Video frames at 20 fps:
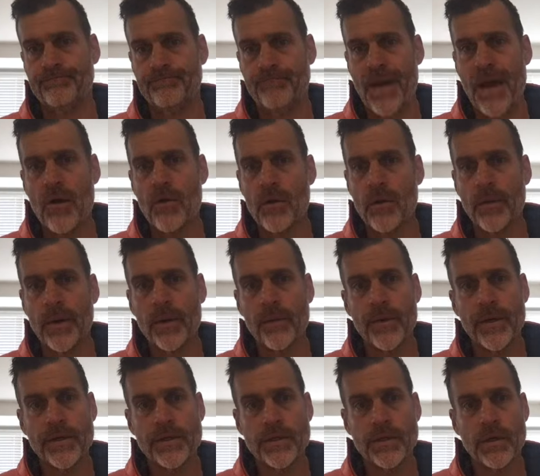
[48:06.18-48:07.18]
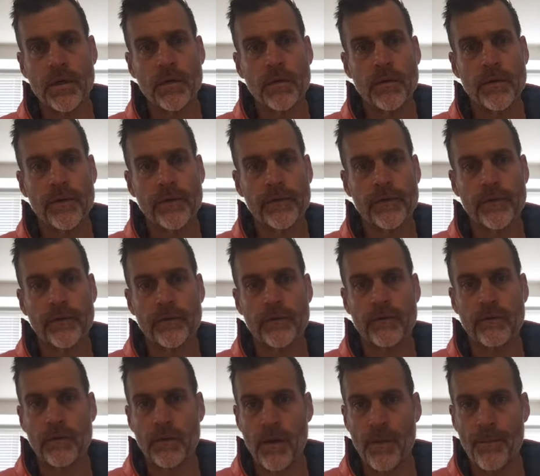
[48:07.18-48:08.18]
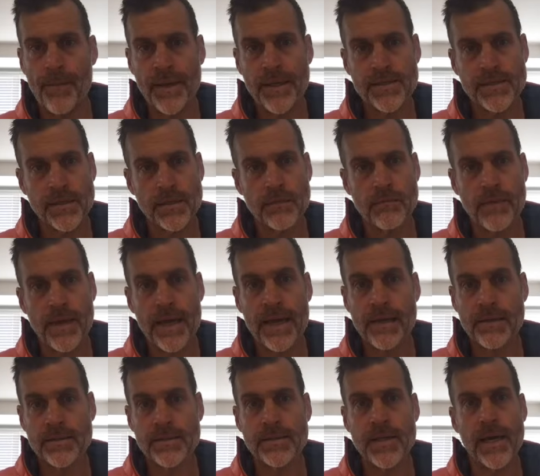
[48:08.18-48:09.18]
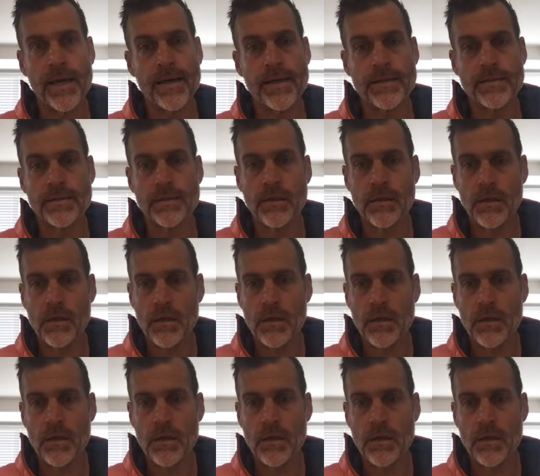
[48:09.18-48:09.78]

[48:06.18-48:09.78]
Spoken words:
power to weight ratio is just amazing, and size.